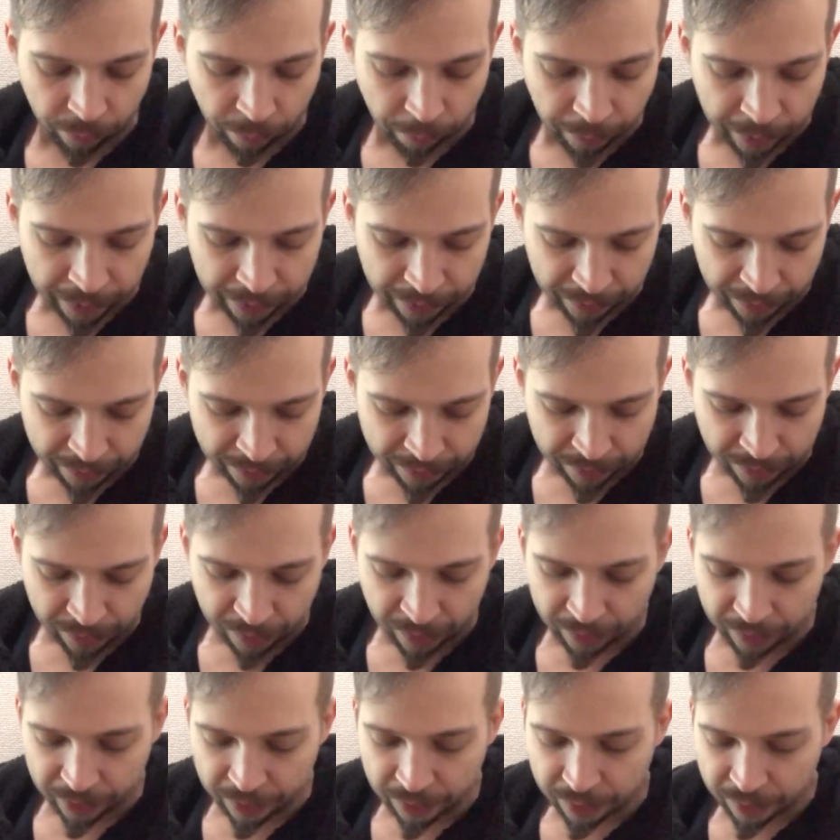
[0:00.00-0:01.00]
We got
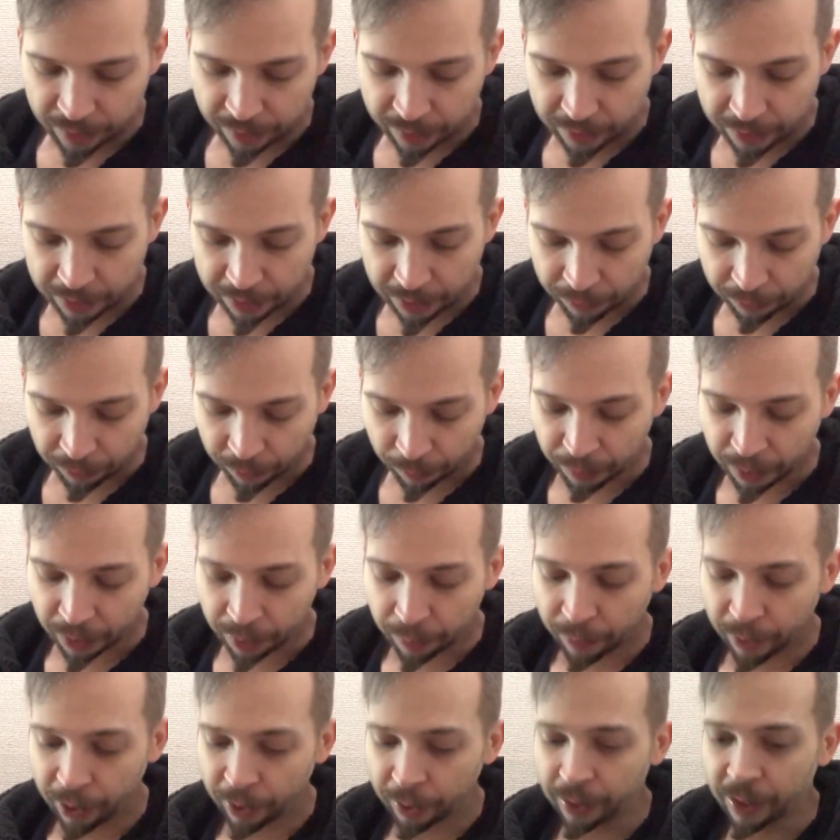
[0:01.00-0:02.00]
this is from the
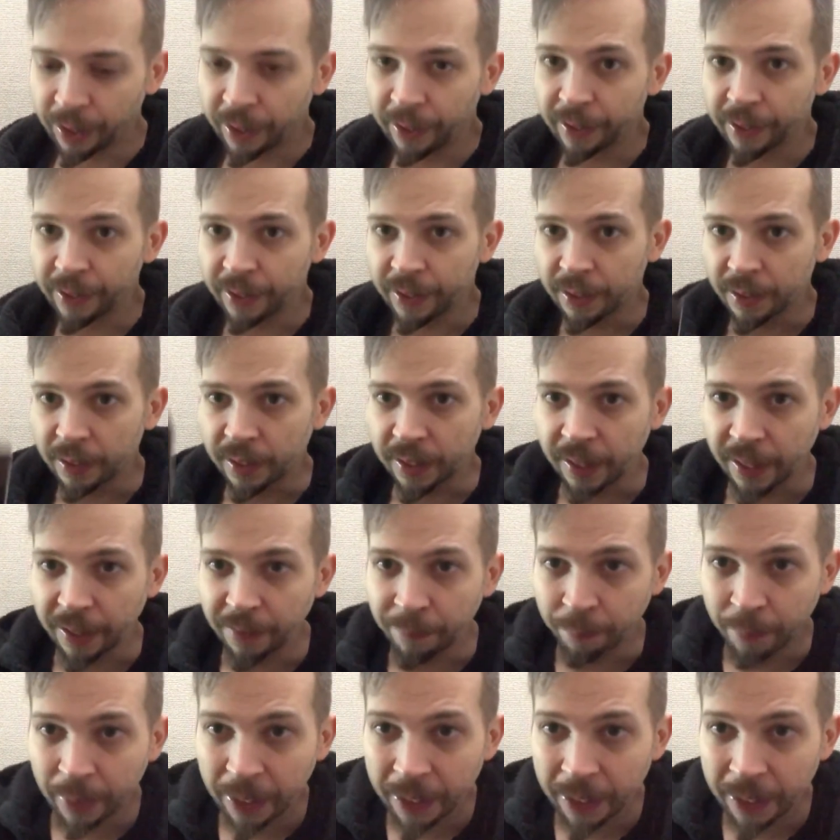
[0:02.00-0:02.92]
Cabal Cut. It's a set of